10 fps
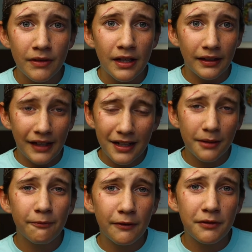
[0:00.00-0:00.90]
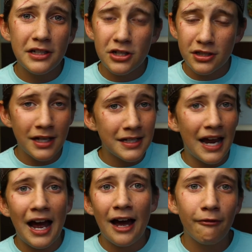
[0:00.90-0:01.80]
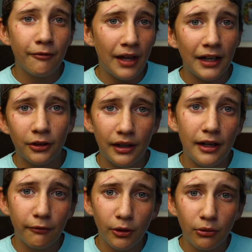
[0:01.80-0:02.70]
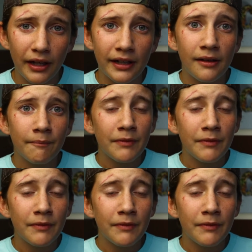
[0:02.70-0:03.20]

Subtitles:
the Canon M50 just doesn't have that great of low light,